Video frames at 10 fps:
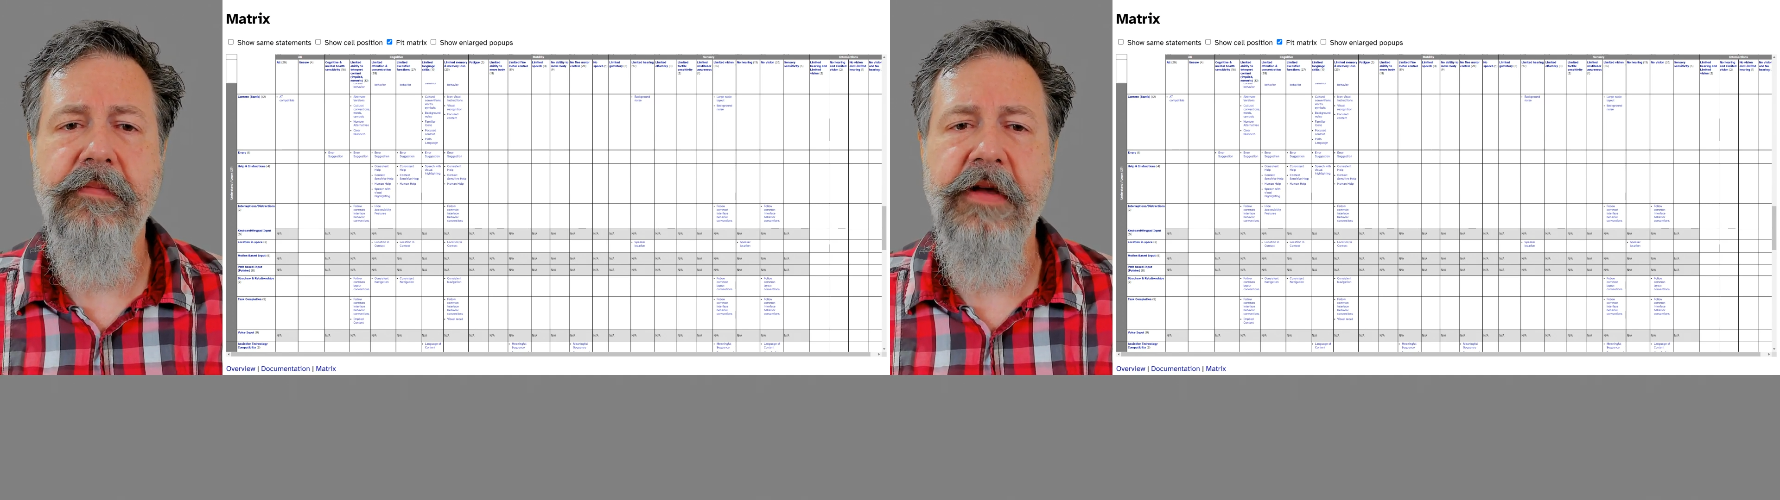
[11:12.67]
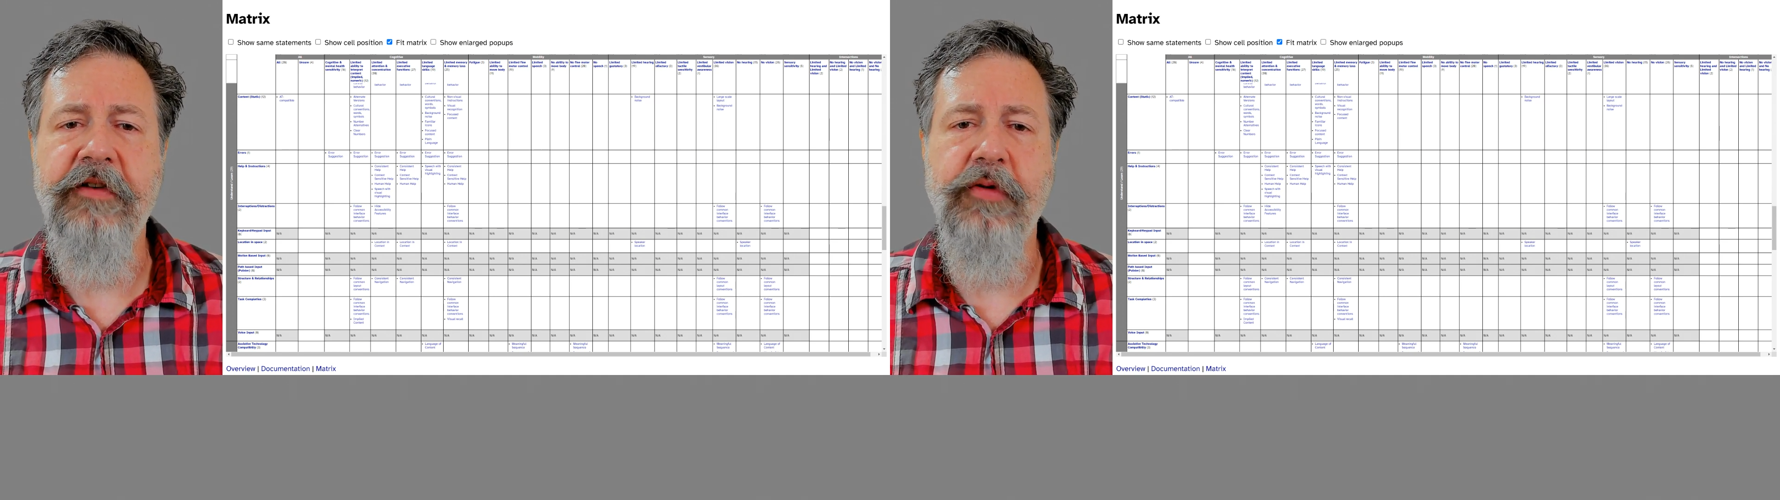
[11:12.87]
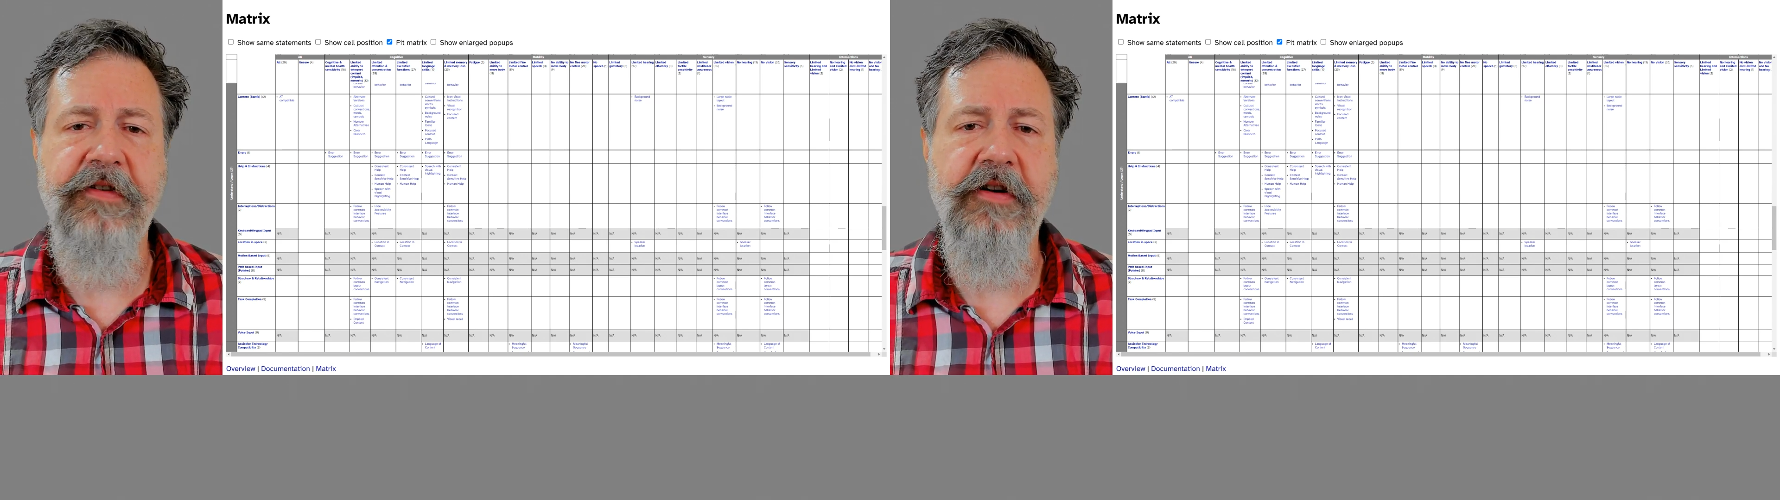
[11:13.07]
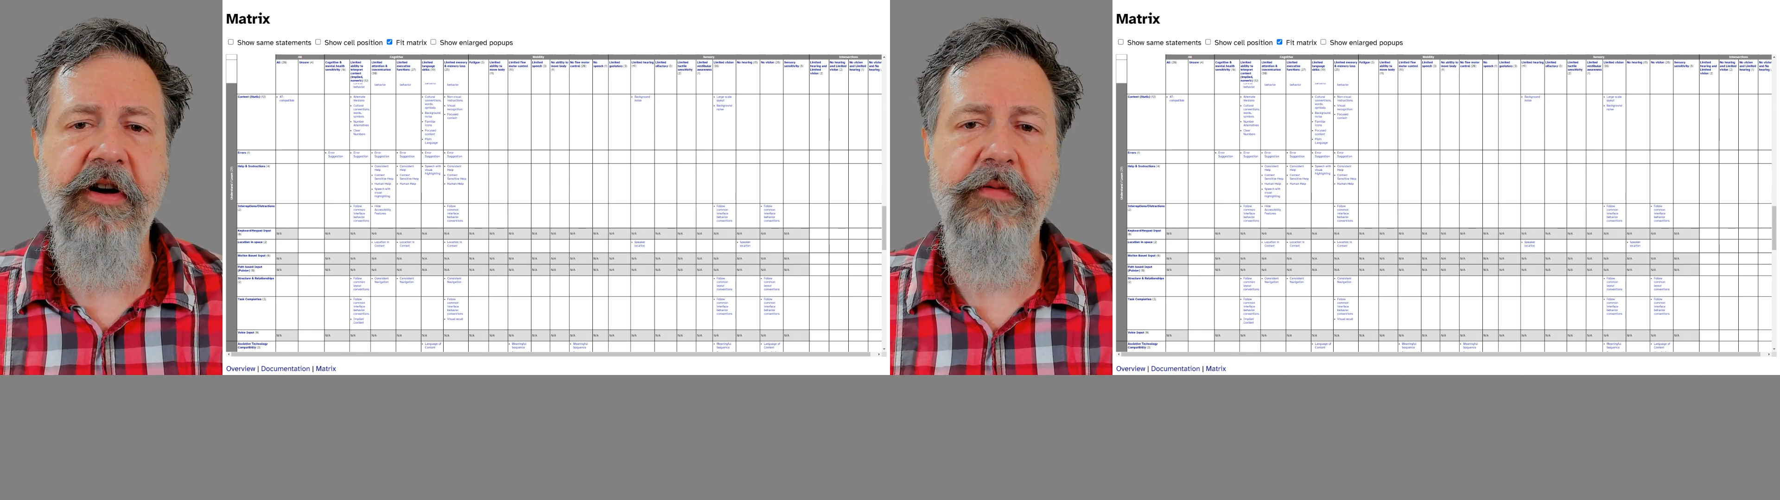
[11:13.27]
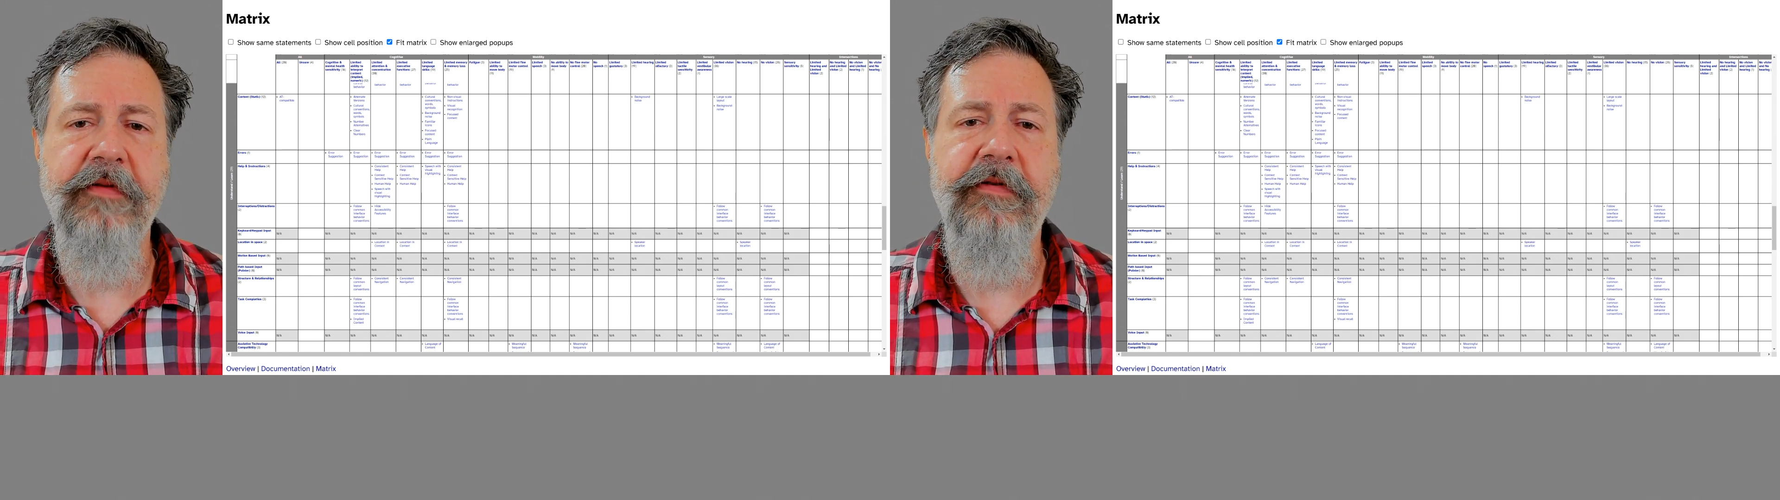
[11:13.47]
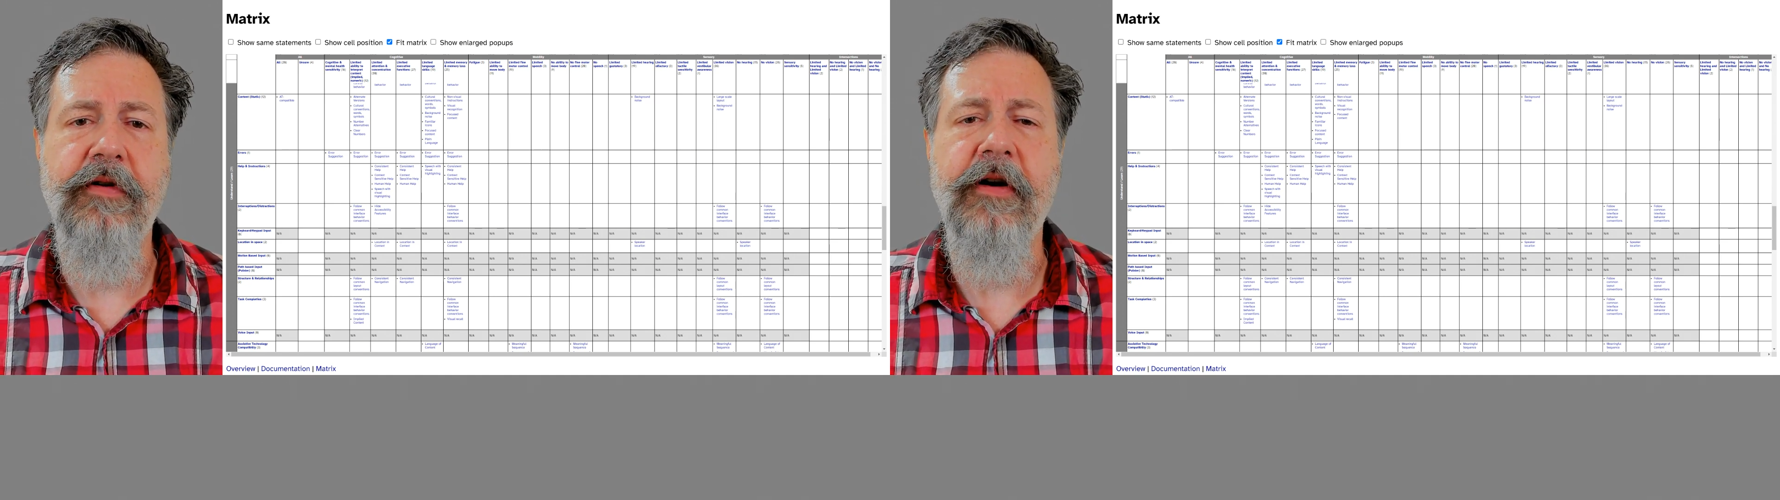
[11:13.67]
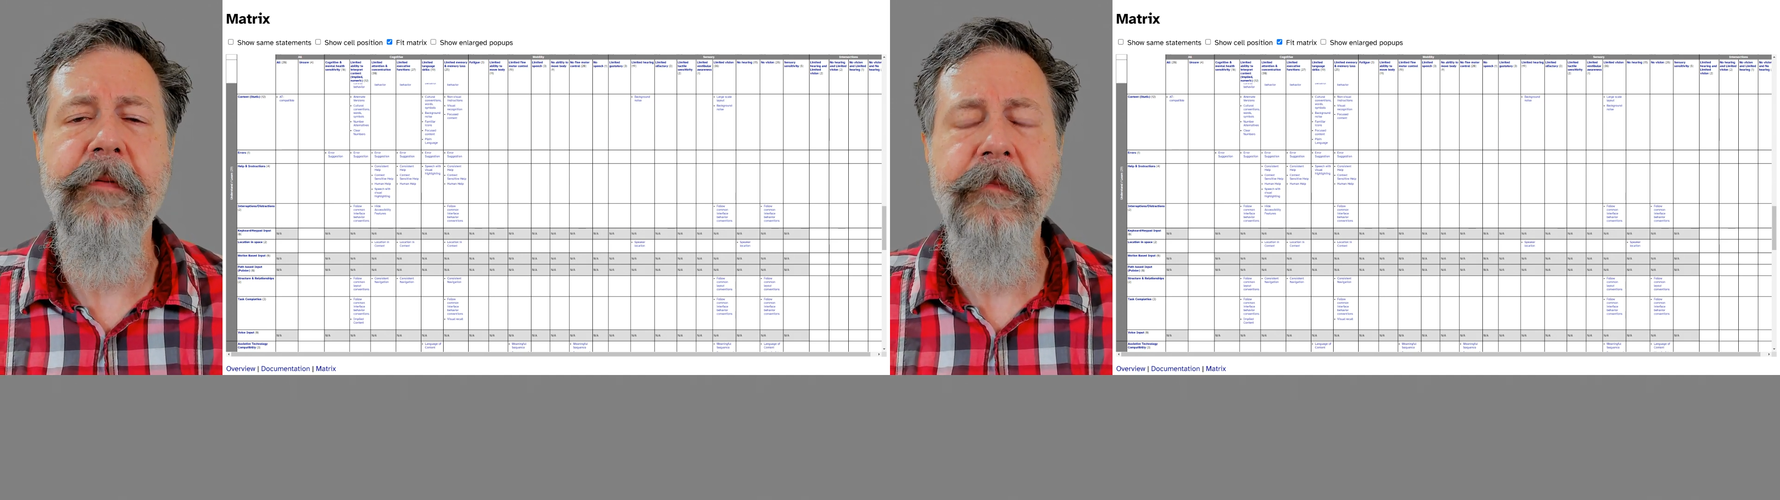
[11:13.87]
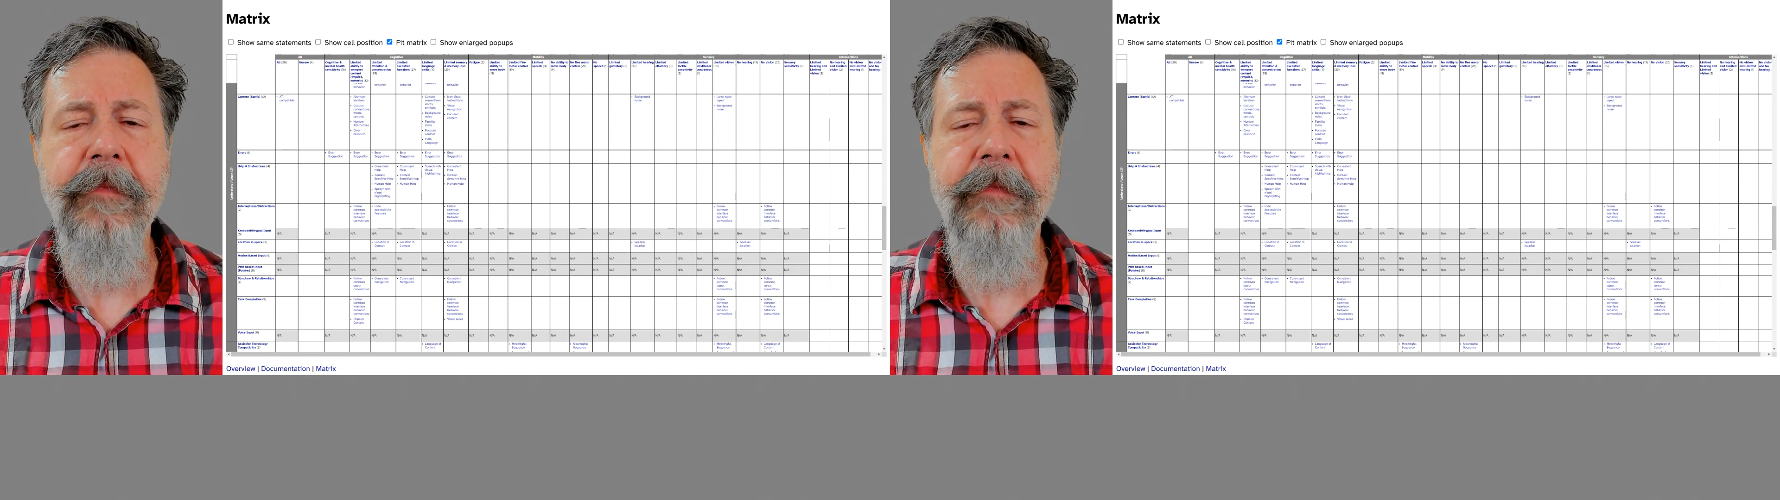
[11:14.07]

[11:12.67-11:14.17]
as we saw it before.